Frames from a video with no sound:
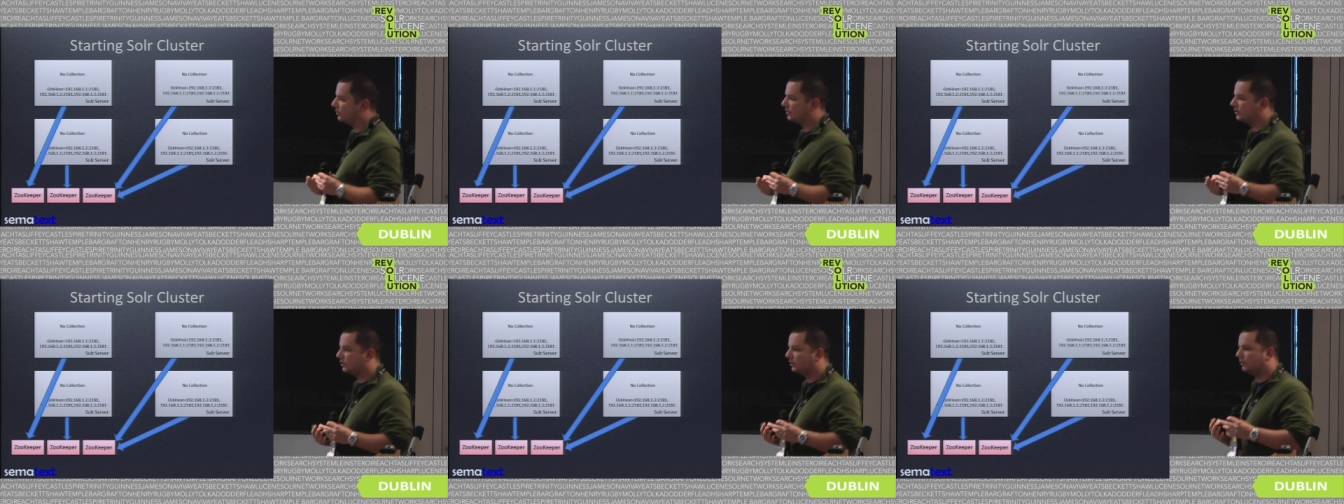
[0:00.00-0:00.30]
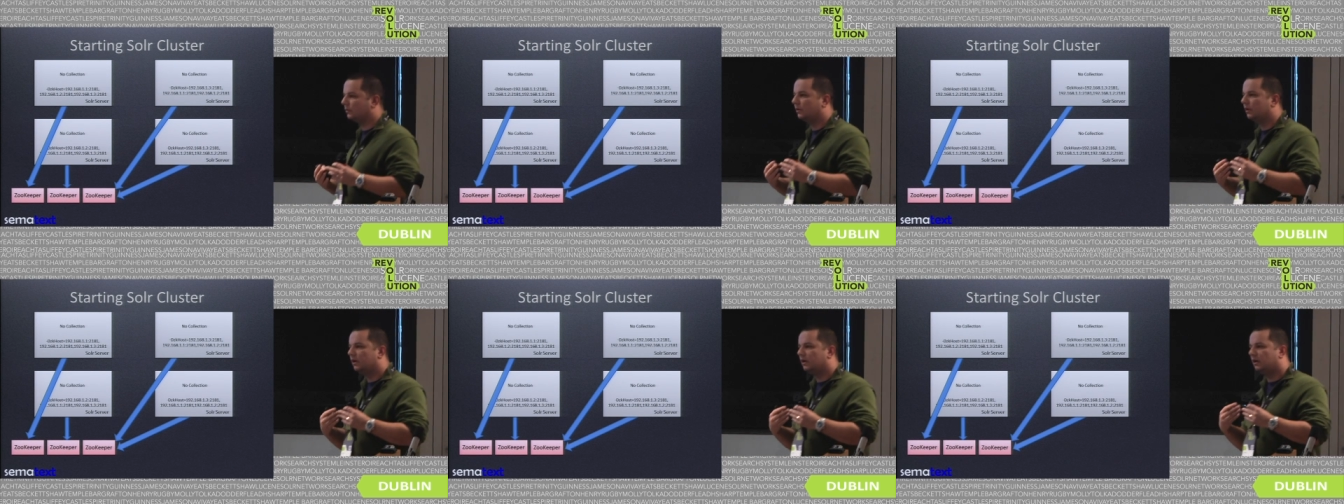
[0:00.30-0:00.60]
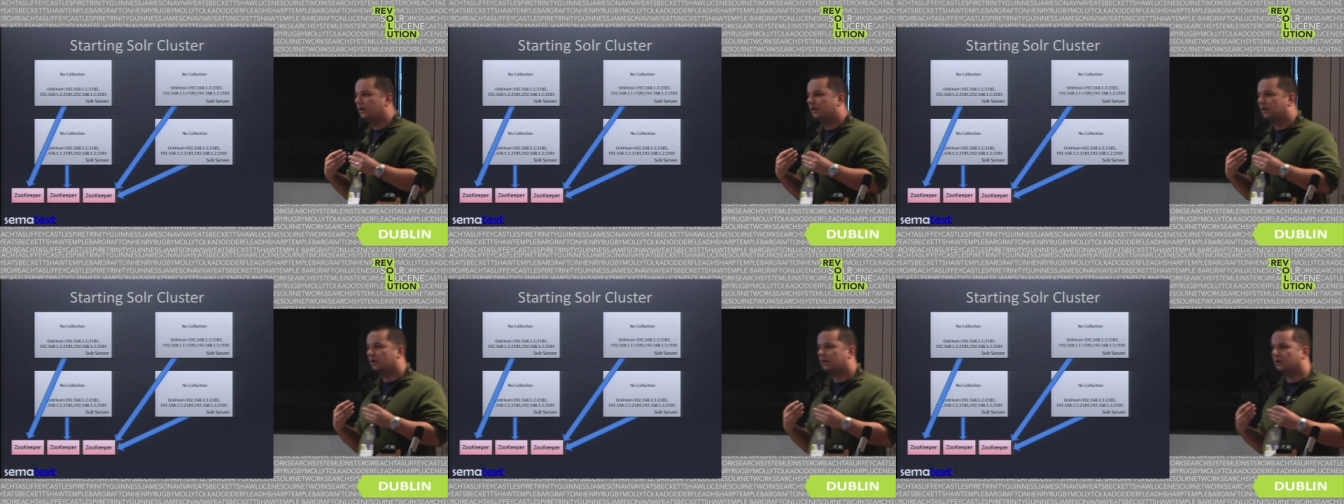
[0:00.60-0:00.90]
So
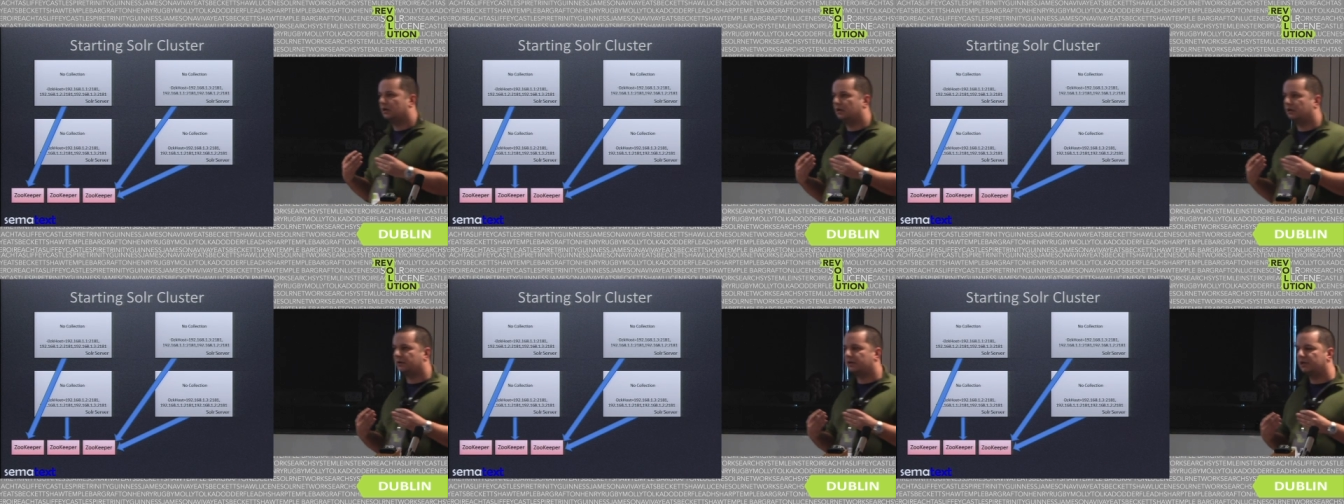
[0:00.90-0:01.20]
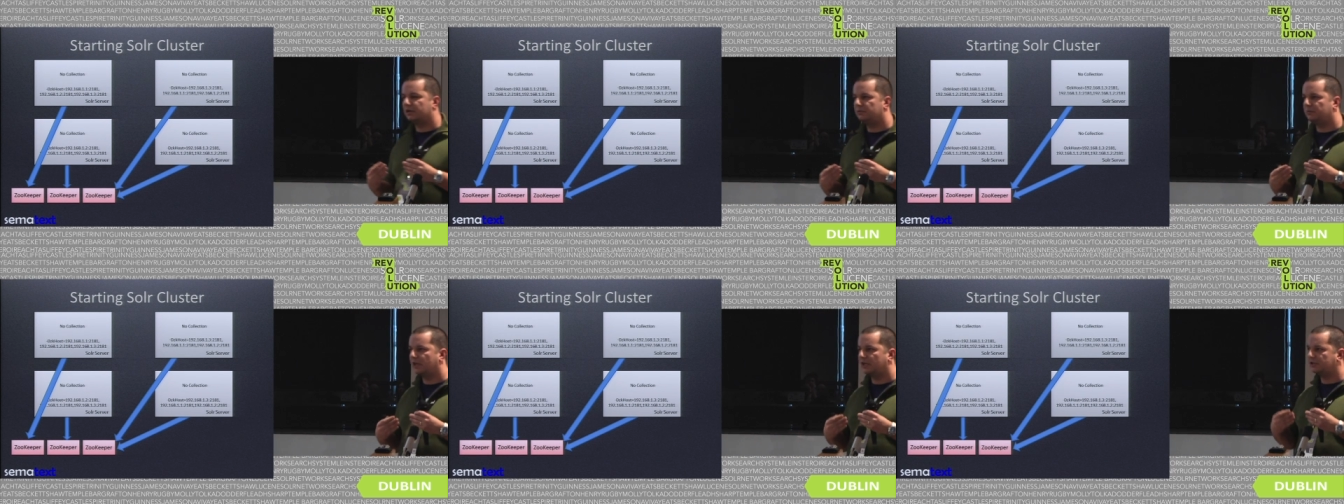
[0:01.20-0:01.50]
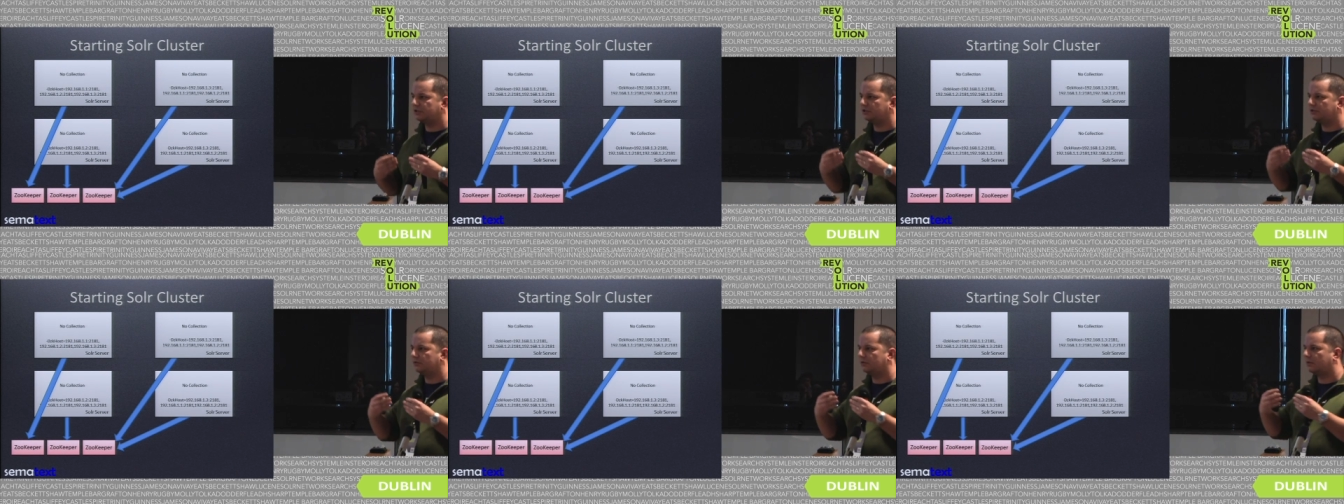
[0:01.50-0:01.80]
uh, you can
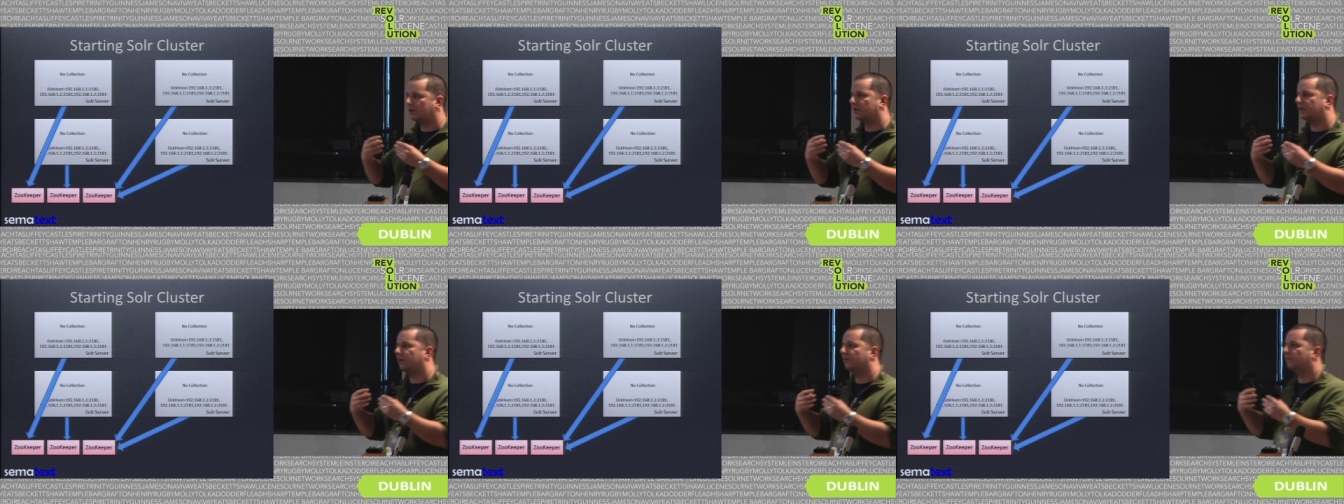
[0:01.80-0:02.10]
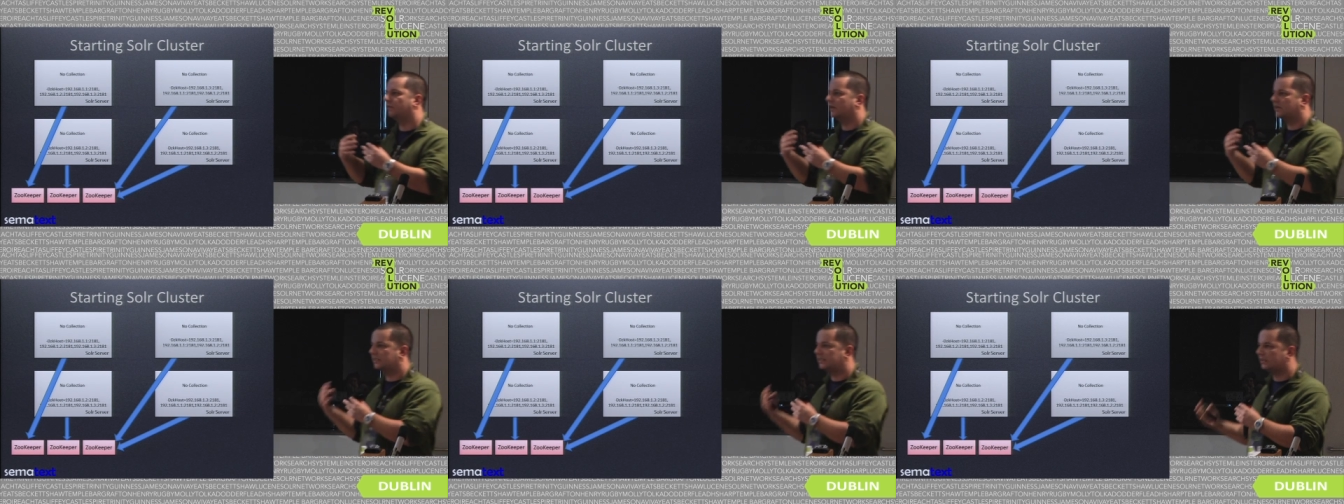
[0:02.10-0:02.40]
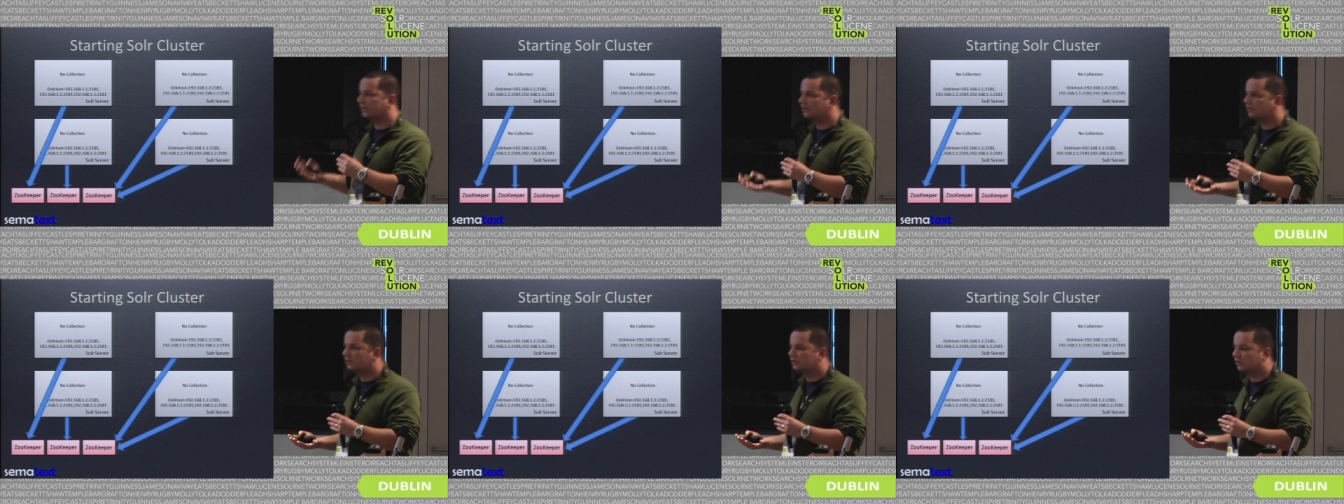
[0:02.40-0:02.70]
imagine you can have a
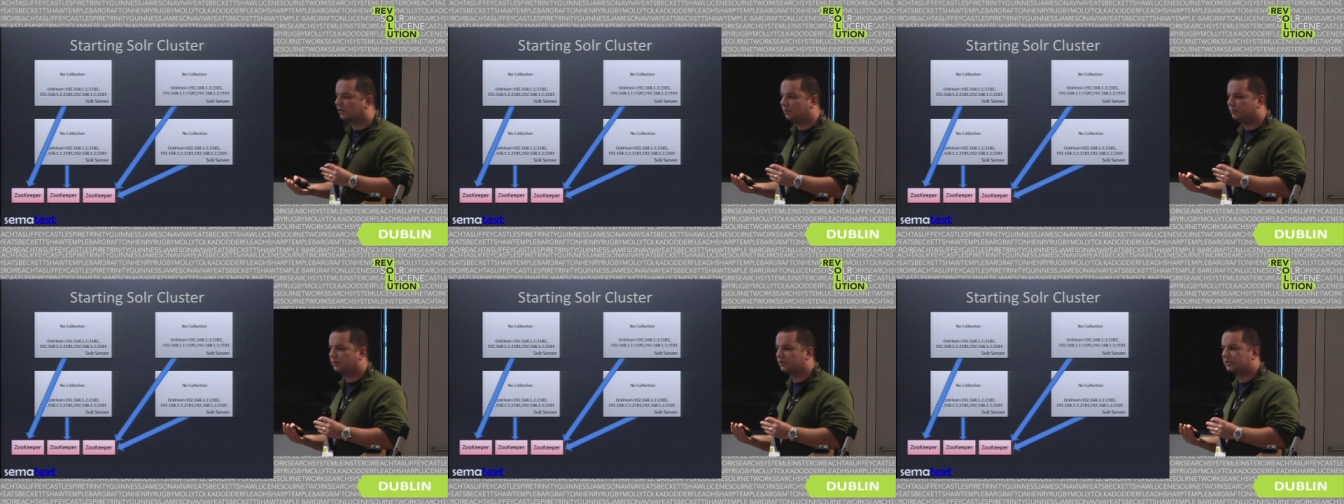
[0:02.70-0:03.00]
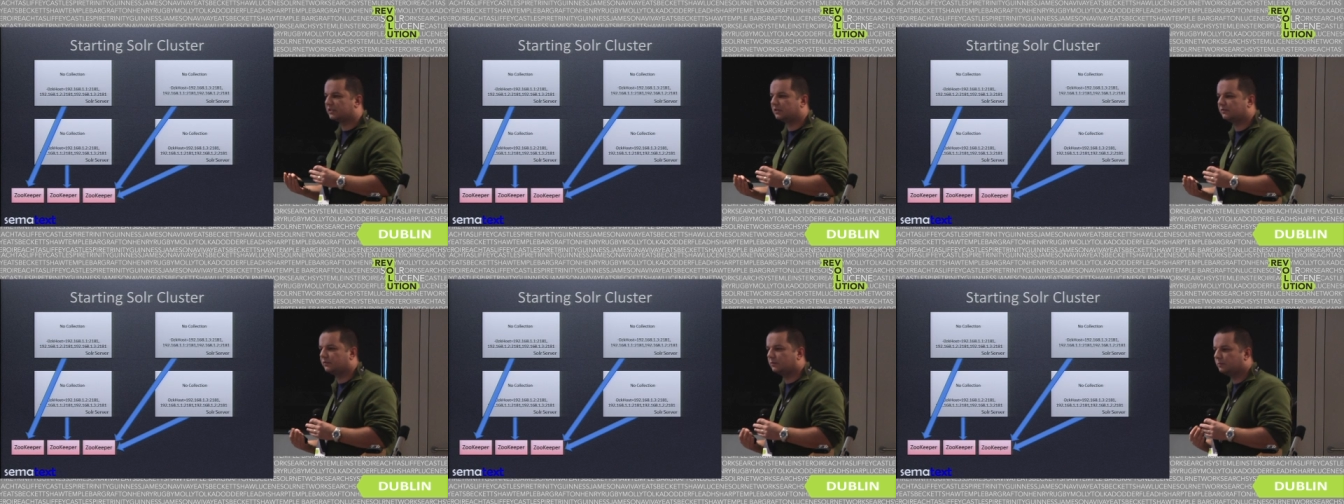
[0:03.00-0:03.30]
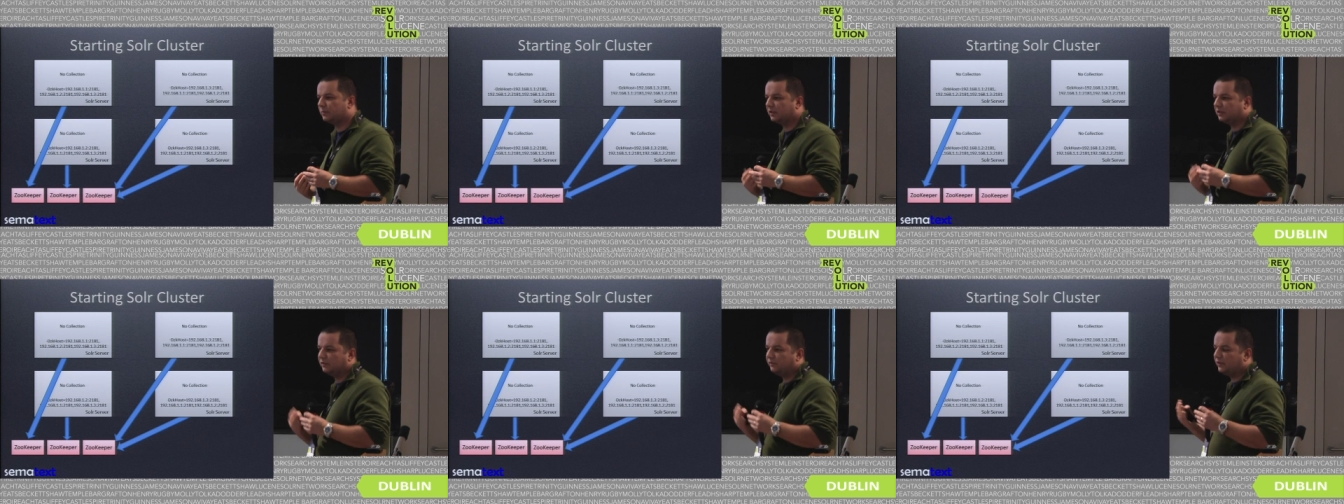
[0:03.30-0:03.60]
single Zookeeper server,
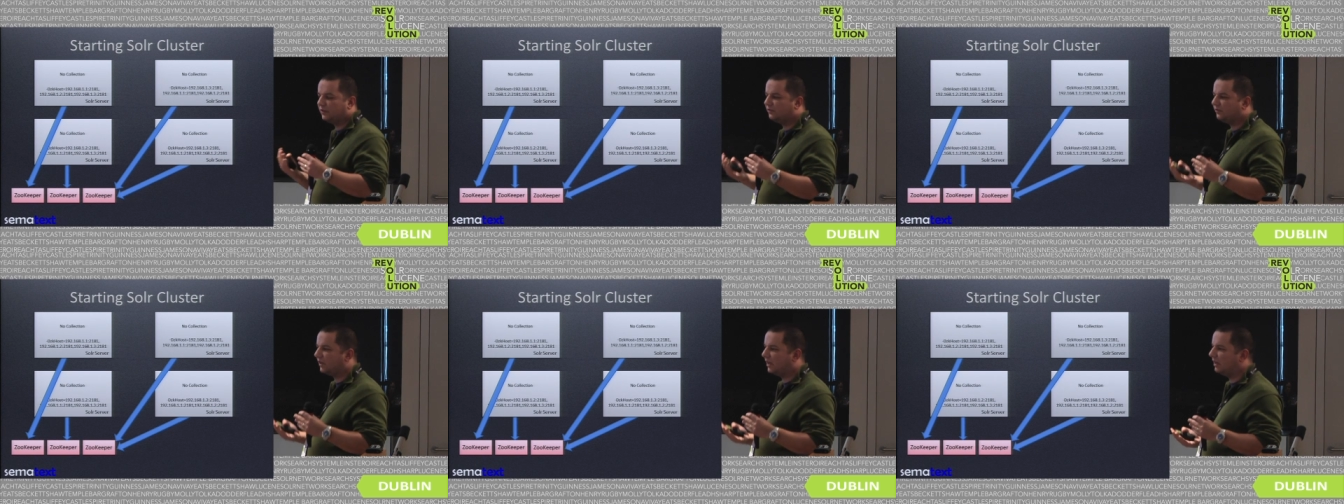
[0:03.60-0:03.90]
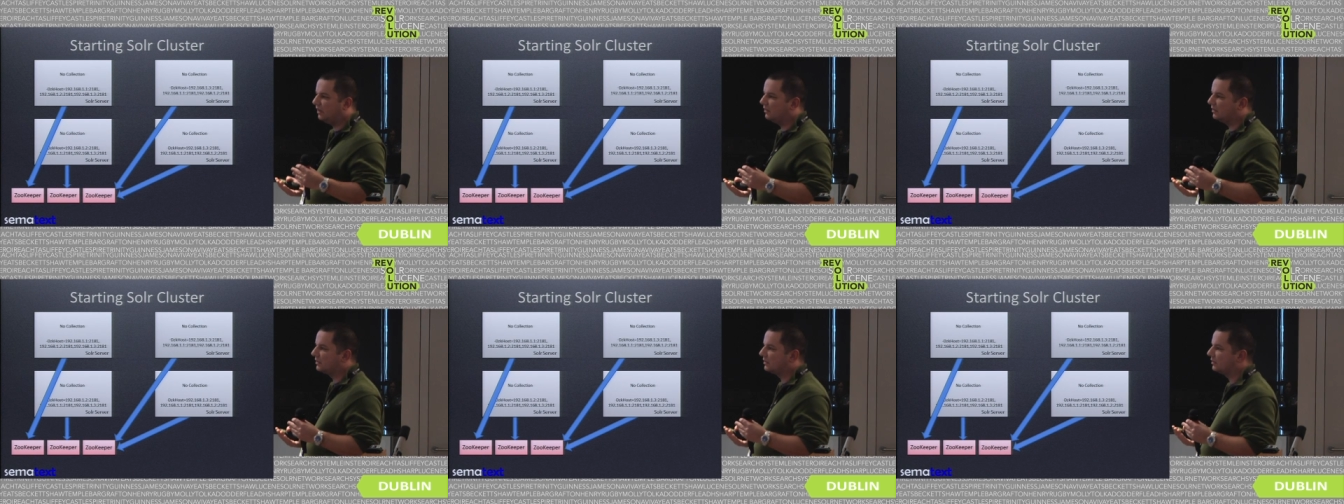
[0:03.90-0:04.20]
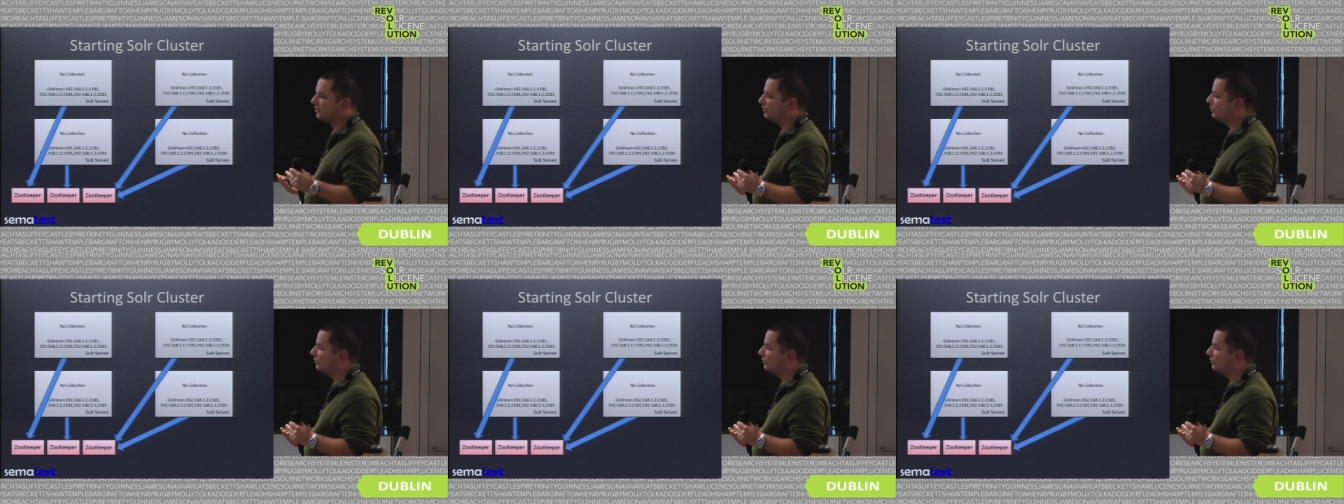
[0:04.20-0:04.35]
but if it fails,